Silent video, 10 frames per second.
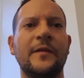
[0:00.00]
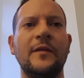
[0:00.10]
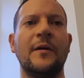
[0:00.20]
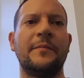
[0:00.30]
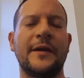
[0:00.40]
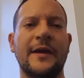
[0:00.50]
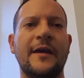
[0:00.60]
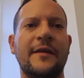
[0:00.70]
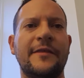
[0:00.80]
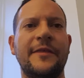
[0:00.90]
not being
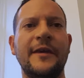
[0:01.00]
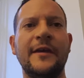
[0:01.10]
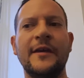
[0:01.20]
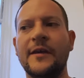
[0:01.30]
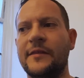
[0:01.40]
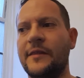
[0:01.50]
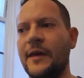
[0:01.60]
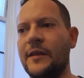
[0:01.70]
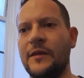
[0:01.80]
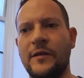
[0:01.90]
healthy,
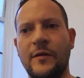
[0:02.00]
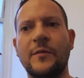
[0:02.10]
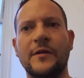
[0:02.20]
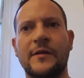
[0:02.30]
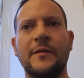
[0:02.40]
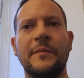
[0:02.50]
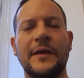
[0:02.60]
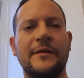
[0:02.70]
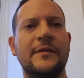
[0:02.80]
then you would commit